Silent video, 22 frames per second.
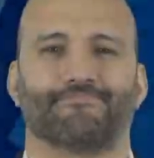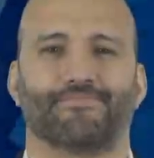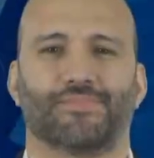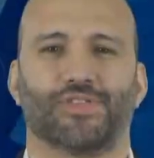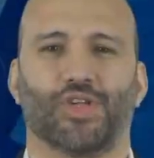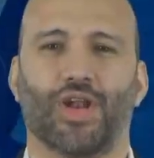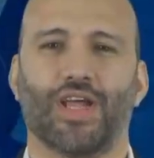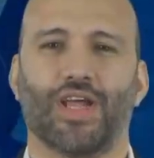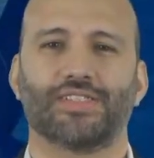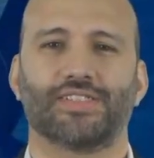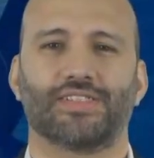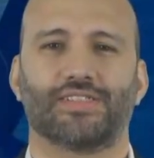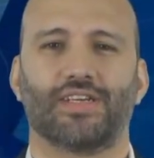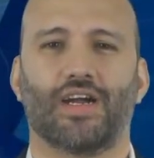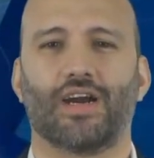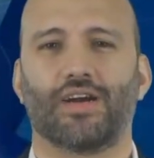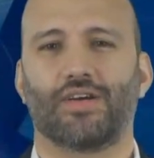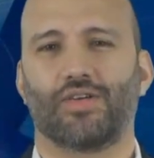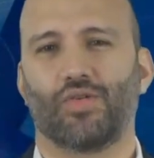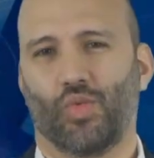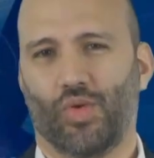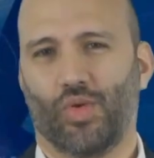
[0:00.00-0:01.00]
So let's
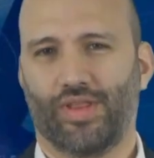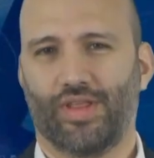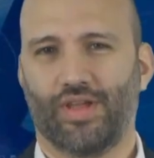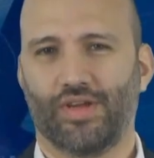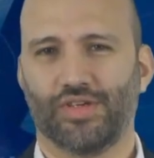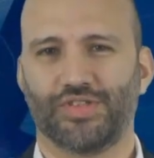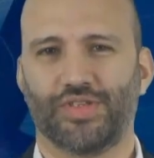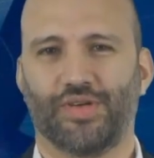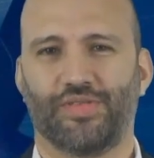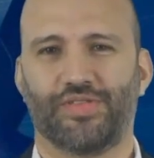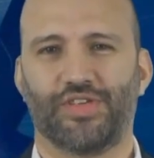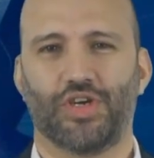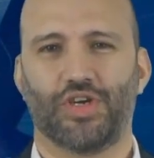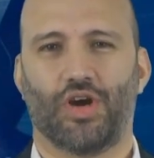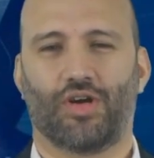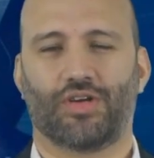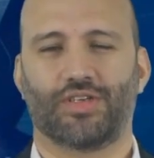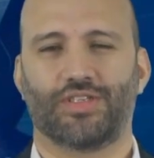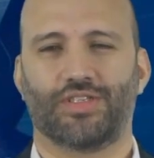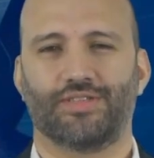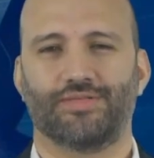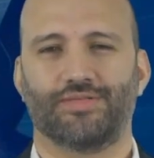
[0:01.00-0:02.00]
start with the use of
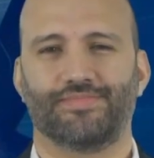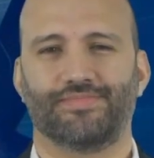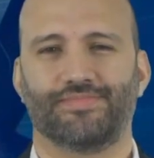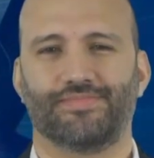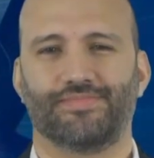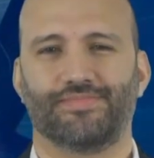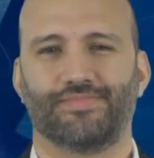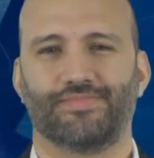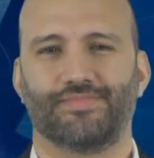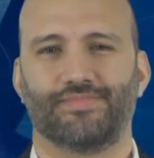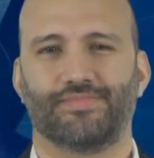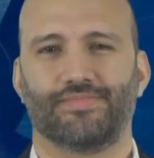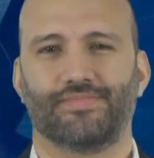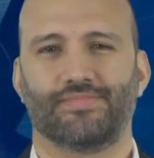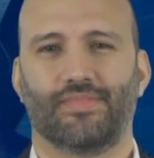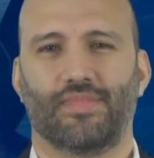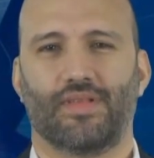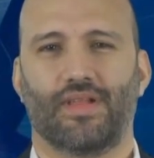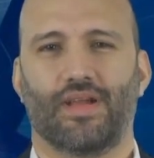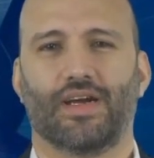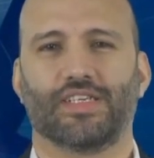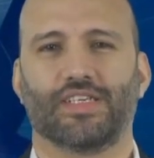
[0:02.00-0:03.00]
chocks.
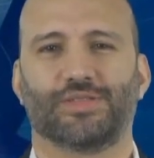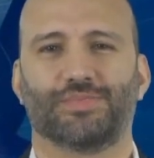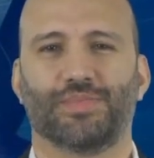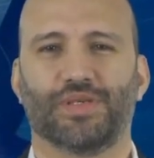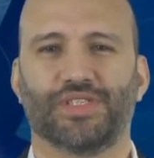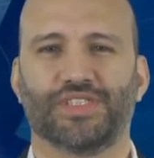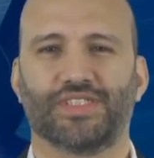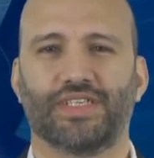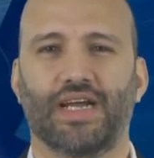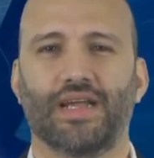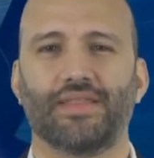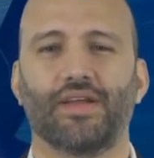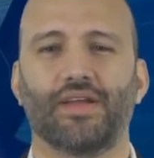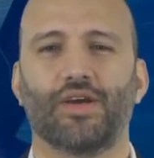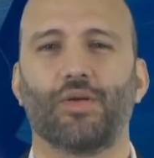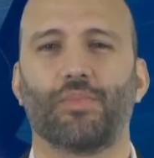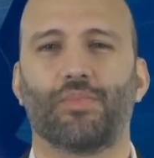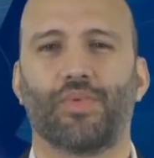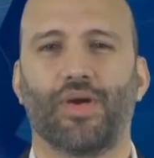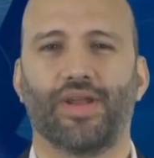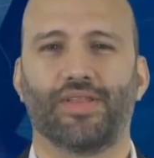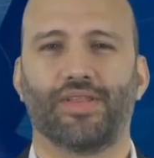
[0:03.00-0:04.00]
As per standard
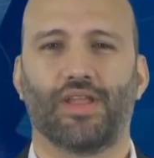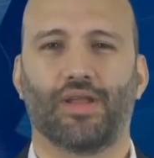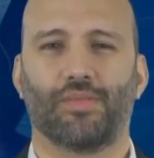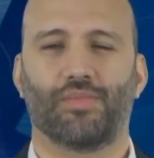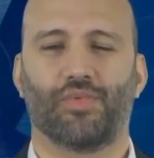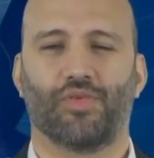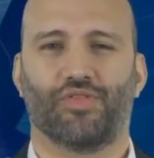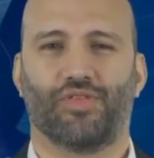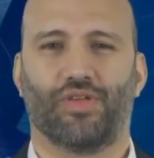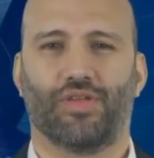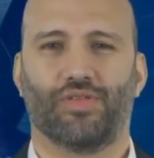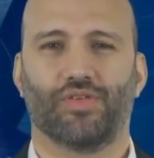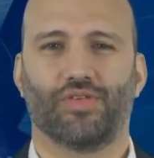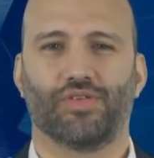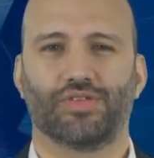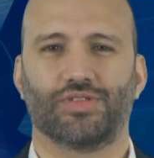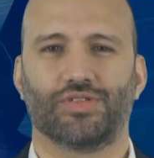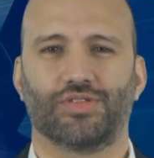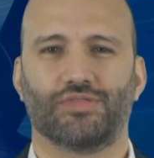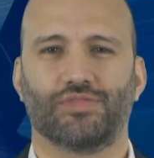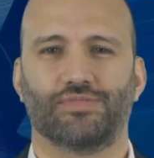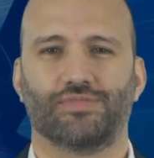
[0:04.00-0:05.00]
operating
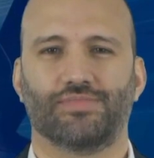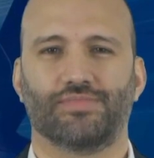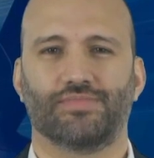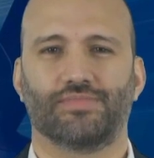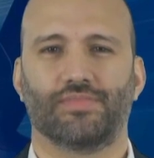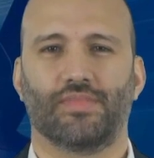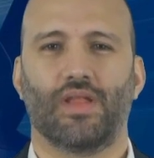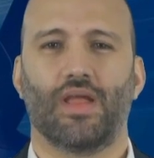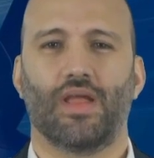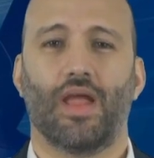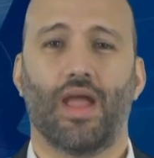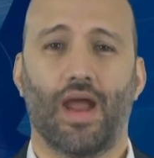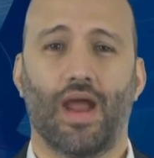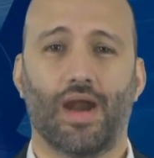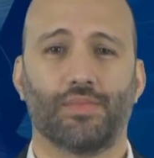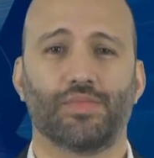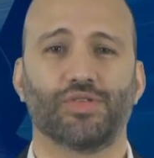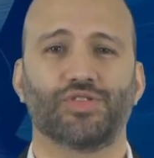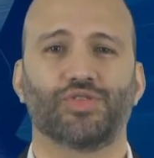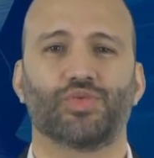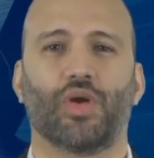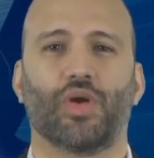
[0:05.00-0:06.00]
procedures,
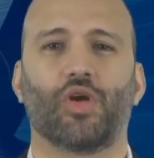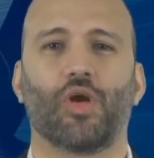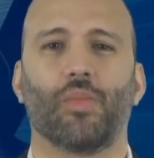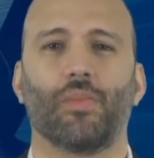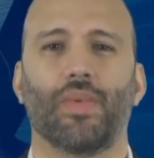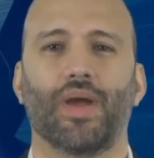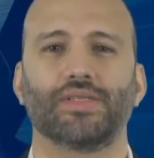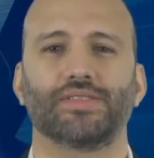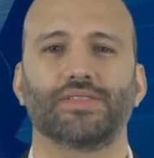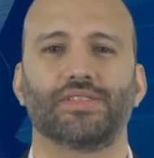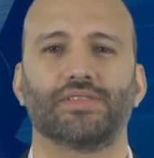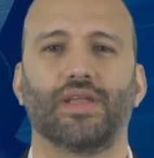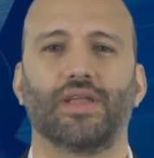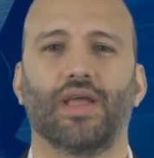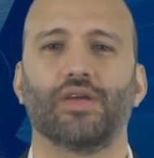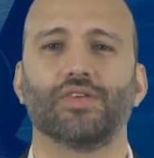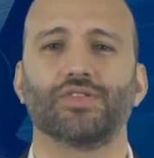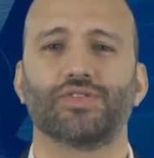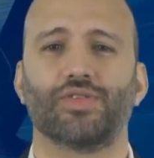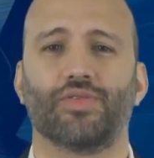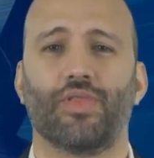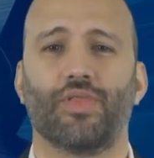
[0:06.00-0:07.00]
Airbus recommends the
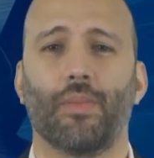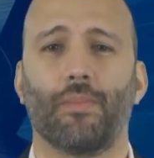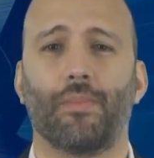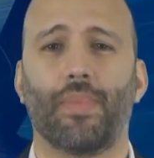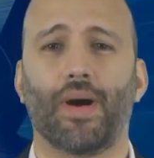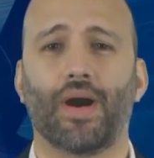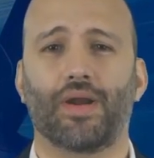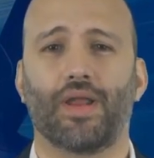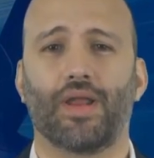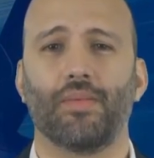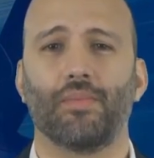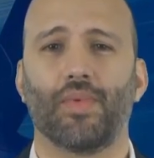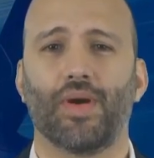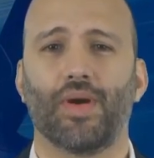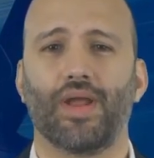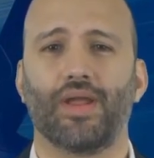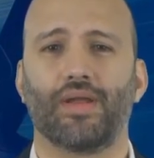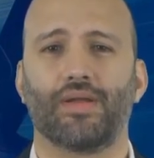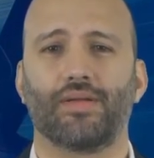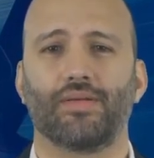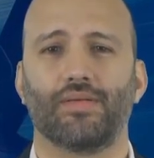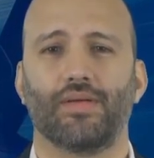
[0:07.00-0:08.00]
use of the parking
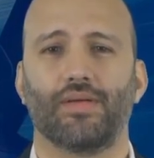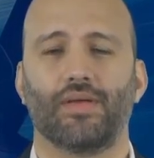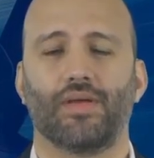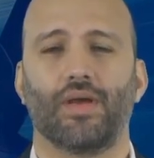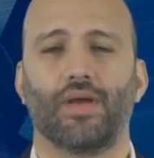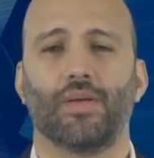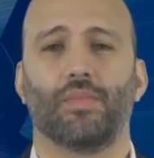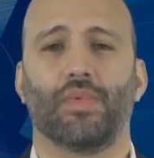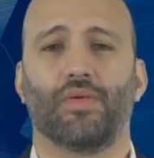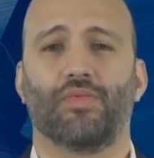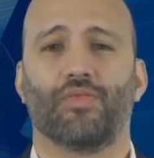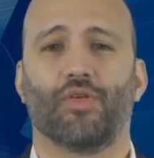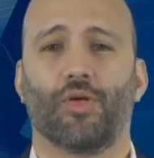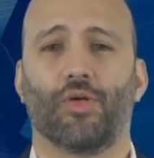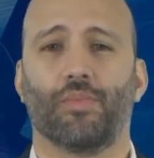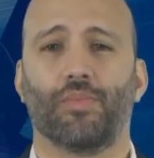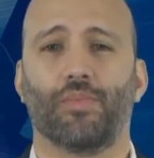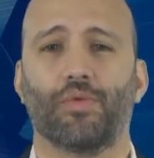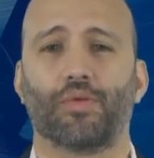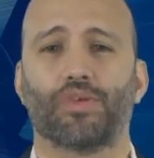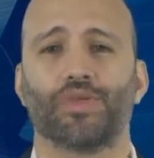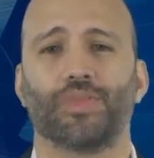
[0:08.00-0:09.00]
brake before
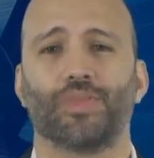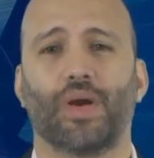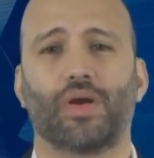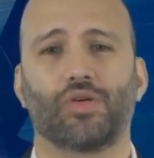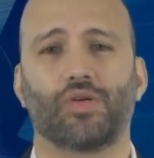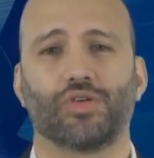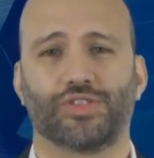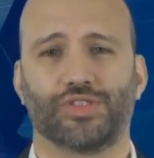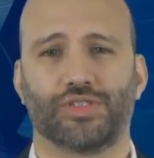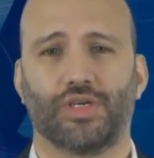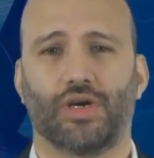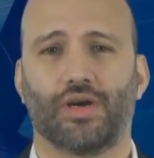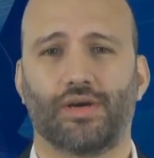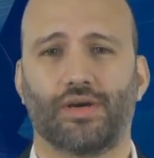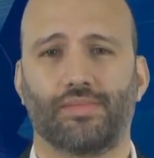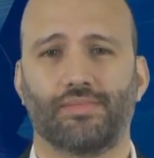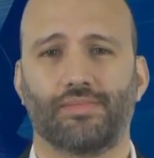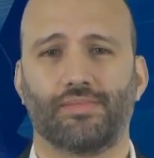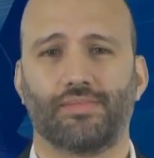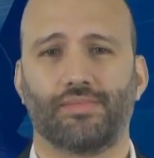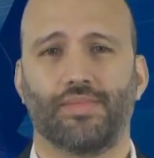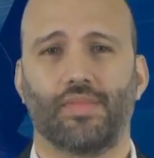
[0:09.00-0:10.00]
pushback or start
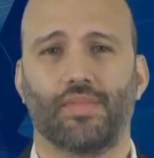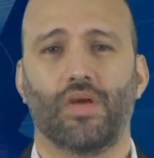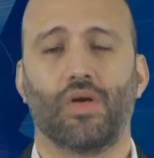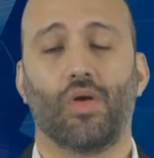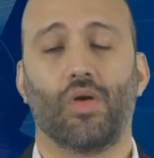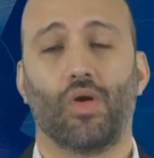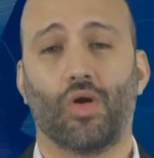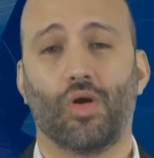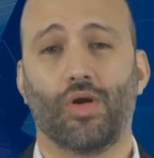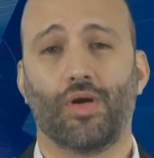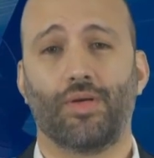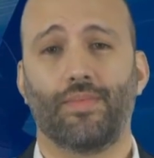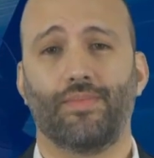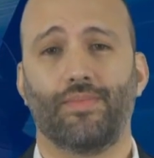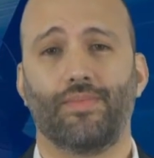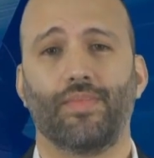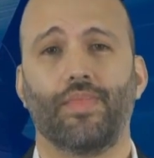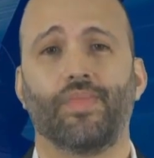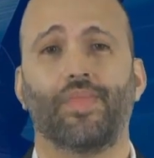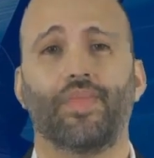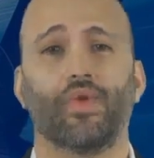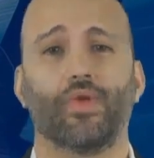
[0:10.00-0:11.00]
or
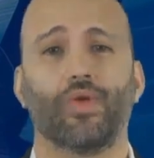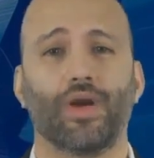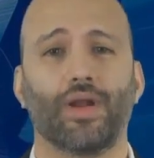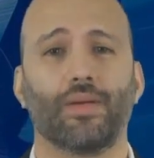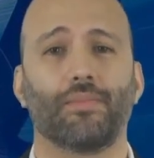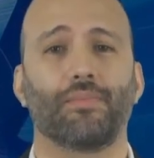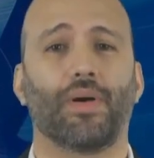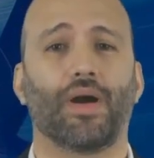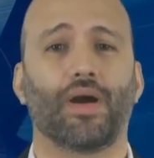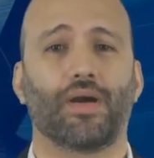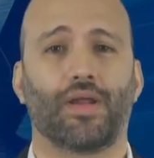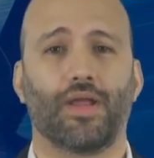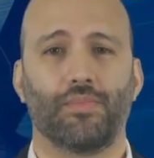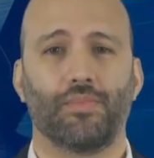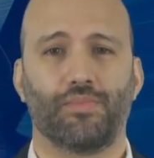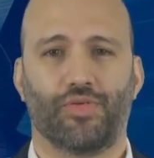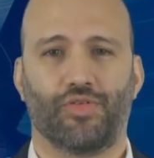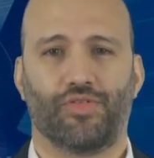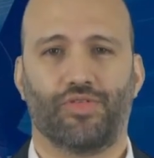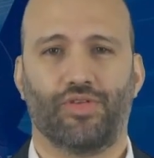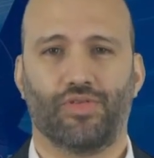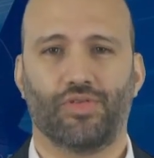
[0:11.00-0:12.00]
during parking
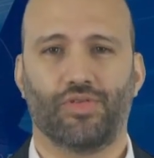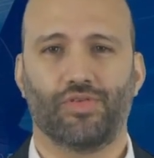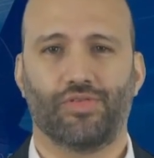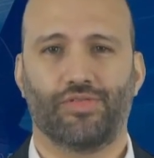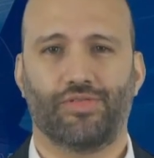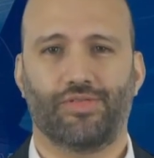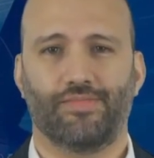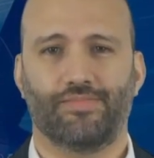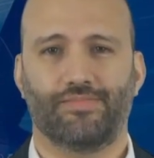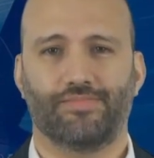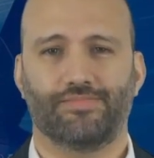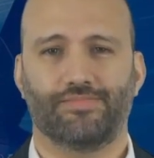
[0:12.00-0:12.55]
procedures.